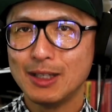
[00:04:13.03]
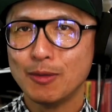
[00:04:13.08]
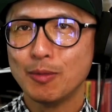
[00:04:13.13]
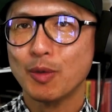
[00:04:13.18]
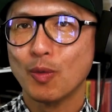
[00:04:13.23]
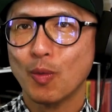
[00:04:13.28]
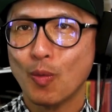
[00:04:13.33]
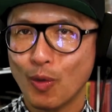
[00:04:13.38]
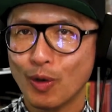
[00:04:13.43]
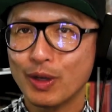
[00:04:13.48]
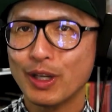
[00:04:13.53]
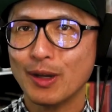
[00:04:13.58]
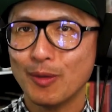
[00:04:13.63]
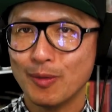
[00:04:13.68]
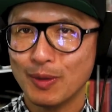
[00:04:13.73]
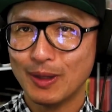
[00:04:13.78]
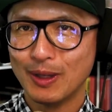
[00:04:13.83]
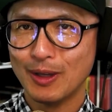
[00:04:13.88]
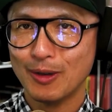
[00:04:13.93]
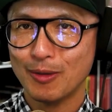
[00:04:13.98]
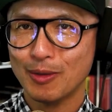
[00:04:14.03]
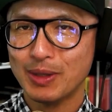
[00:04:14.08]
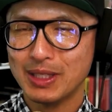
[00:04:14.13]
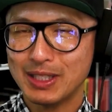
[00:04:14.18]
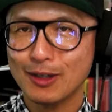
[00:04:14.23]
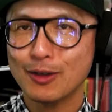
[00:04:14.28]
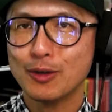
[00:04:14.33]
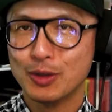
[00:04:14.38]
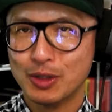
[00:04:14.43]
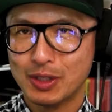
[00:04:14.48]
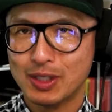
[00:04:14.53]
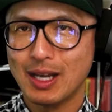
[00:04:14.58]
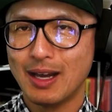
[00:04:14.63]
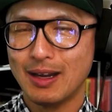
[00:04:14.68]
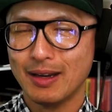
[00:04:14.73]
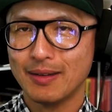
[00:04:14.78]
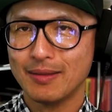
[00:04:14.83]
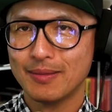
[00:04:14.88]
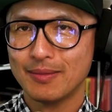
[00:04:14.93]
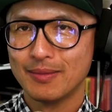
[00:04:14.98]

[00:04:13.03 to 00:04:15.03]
with working with you. It's a good sign